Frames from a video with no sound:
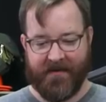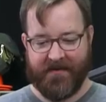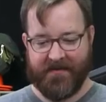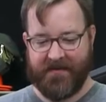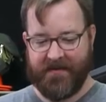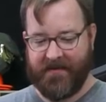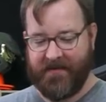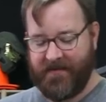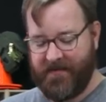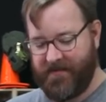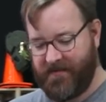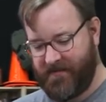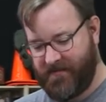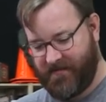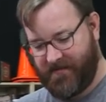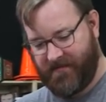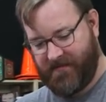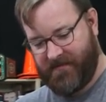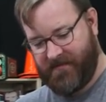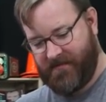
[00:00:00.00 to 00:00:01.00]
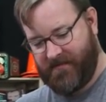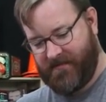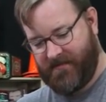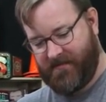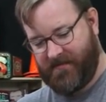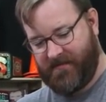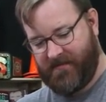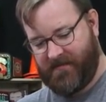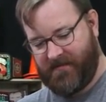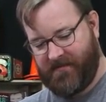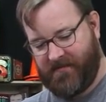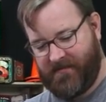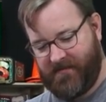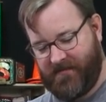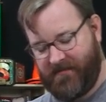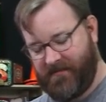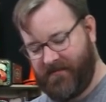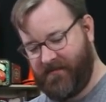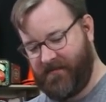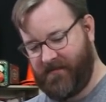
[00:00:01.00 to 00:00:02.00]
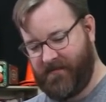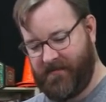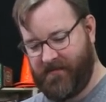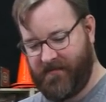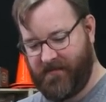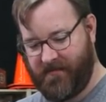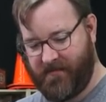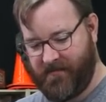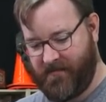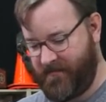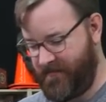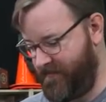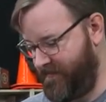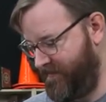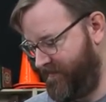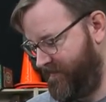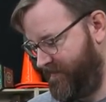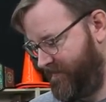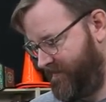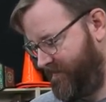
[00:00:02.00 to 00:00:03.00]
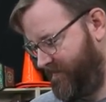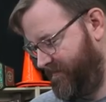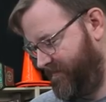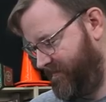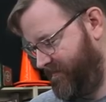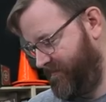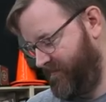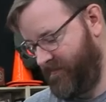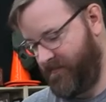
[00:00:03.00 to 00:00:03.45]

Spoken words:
(not speaking)